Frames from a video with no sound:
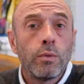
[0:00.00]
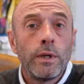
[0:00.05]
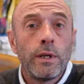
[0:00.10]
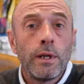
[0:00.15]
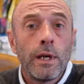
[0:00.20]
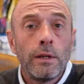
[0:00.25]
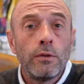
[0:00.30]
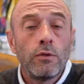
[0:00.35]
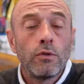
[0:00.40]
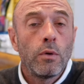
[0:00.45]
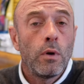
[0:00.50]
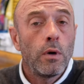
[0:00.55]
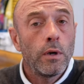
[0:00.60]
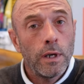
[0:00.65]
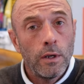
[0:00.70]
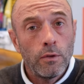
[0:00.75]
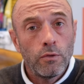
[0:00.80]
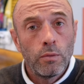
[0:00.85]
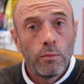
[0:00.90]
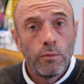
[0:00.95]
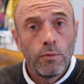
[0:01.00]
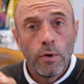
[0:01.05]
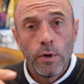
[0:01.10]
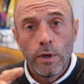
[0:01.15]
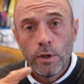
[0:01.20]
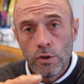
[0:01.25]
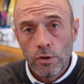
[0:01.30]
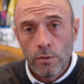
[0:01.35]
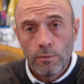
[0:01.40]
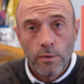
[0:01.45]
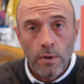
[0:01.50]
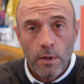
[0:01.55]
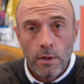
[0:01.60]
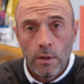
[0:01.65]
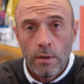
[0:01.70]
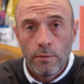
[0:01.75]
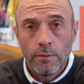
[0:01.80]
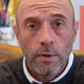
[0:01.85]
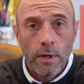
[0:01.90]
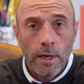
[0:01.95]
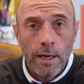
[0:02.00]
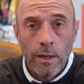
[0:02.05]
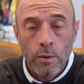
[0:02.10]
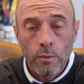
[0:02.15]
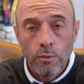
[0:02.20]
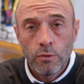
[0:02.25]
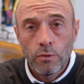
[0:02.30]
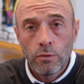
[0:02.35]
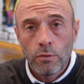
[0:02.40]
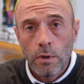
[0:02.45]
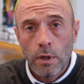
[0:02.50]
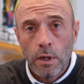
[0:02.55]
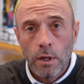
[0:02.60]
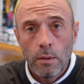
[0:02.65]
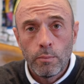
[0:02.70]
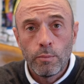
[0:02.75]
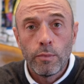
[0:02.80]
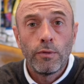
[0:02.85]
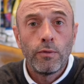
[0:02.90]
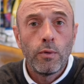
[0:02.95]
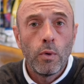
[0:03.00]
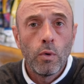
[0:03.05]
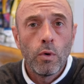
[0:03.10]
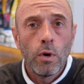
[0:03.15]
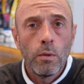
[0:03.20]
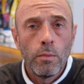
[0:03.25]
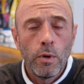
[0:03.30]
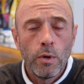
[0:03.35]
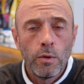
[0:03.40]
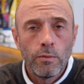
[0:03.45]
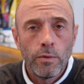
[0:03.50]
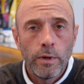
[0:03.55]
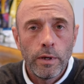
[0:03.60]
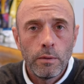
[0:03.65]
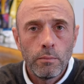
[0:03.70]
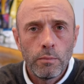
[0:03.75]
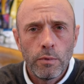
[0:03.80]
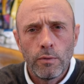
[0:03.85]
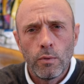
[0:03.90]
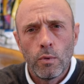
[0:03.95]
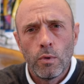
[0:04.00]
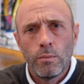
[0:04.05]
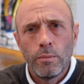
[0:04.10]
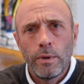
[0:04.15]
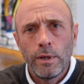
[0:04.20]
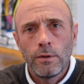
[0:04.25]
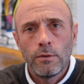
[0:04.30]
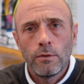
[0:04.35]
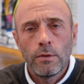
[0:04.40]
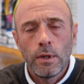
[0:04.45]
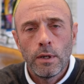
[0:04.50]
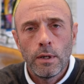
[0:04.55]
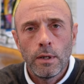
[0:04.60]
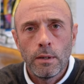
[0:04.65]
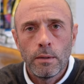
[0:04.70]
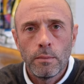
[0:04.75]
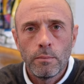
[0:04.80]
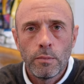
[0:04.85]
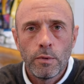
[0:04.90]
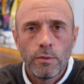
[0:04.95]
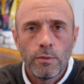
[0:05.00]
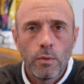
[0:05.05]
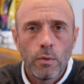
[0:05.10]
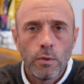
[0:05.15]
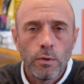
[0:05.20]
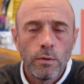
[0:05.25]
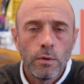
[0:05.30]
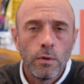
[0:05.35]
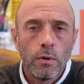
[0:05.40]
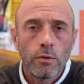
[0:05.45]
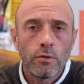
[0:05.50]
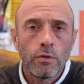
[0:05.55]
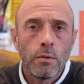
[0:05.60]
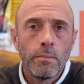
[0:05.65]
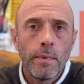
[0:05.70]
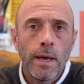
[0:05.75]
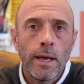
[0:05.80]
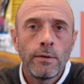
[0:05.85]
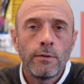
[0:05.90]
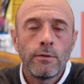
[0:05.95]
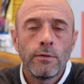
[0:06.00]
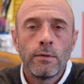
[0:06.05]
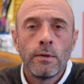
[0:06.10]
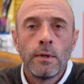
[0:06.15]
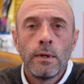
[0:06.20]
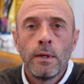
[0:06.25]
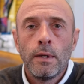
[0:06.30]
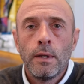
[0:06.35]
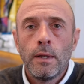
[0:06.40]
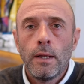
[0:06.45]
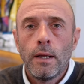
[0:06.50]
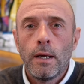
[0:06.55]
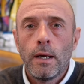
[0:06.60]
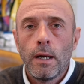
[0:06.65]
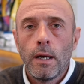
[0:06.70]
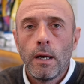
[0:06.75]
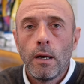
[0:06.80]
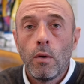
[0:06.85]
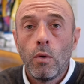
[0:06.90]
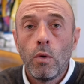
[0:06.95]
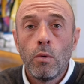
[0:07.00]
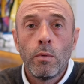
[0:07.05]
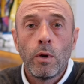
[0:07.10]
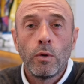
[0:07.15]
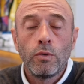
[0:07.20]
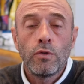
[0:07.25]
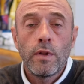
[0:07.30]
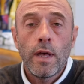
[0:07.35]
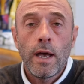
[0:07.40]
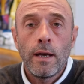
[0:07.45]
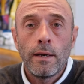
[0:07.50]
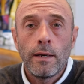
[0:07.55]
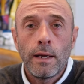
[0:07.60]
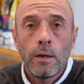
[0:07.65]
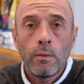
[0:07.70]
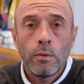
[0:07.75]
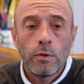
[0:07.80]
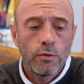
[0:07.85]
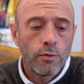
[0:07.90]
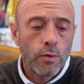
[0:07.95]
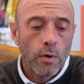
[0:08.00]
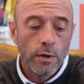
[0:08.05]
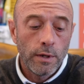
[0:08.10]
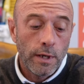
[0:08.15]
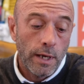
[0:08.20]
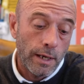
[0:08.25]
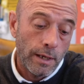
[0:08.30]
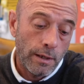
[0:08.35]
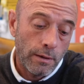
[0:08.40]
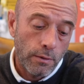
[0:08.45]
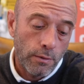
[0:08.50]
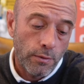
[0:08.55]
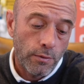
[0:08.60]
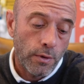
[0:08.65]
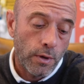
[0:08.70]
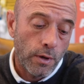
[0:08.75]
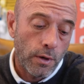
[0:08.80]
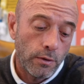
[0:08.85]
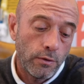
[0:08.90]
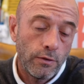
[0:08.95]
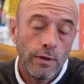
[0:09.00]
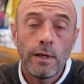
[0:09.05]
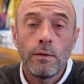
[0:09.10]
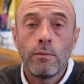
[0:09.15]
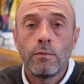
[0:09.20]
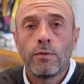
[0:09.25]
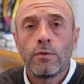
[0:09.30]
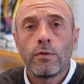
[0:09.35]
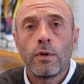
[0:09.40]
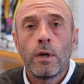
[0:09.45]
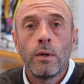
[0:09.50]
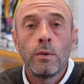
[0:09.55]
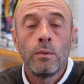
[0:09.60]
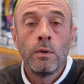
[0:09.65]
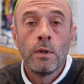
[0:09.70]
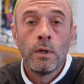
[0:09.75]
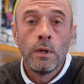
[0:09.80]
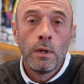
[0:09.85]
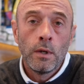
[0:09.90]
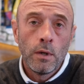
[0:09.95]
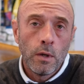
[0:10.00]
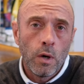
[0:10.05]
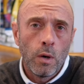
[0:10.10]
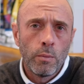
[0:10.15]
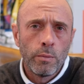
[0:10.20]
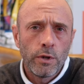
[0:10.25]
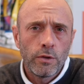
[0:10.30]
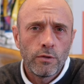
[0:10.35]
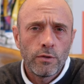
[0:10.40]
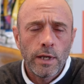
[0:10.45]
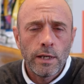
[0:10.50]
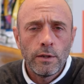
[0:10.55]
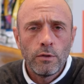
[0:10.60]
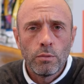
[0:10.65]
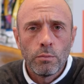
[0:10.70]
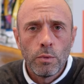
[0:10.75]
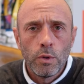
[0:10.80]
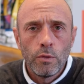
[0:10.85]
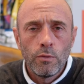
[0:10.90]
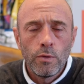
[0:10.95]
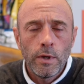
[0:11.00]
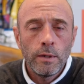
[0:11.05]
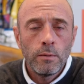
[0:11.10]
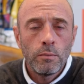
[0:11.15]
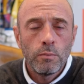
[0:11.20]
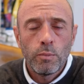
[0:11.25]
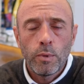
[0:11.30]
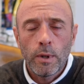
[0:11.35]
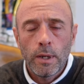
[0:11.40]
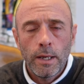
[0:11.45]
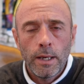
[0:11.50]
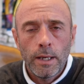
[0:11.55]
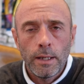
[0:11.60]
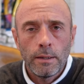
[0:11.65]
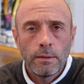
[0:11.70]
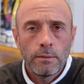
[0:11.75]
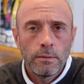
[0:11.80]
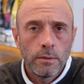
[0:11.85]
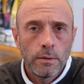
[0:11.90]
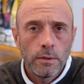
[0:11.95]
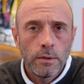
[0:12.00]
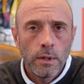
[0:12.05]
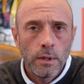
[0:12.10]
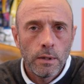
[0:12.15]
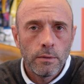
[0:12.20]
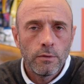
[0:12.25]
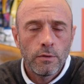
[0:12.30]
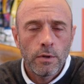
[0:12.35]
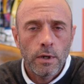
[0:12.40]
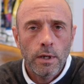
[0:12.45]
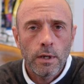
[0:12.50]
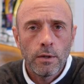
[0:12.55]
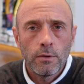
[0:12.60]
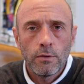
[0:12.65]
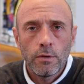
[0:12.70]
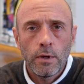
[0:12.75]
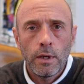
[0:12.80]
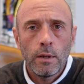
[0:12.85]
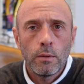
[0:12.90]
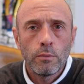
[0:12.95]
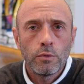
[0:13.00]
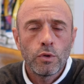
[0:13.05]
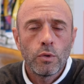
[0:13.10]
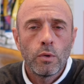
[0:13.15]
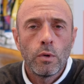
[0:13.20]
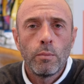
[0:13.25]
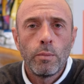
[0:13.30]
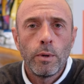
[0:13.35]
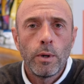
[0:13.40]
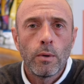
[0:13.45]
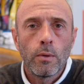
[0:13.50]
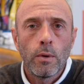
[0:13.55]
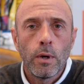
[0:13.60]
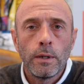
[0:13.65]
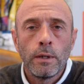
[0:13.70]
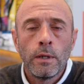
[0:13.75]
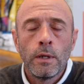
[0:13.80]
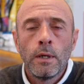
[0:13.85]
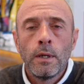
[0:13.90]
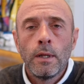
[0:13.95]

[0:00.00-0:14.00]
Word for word: weekend, so I'll get some footage of the, of the house uh, before I move in, before it makes a, before it looks a mess. Uh, almost there now. It's Friday the 13th, so ominous day to move in. But hey, yeah, suck it and see. I'm sure it'll be alright.